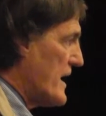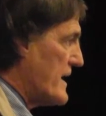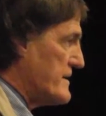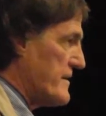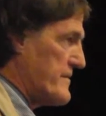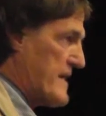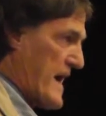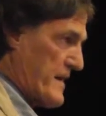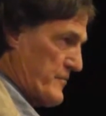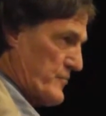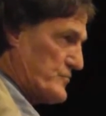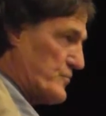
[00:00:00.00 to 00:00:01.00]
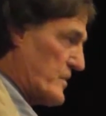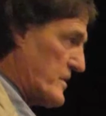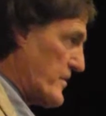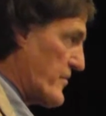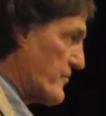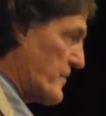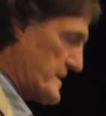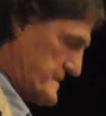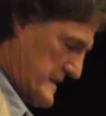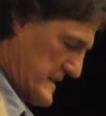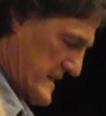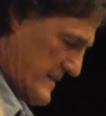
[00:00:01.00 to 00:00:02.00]
and that was one of the
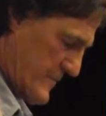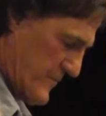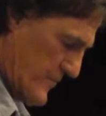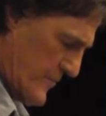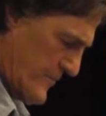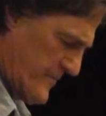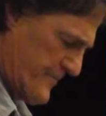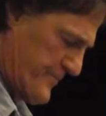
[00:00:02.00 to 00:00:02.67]
threads that came through.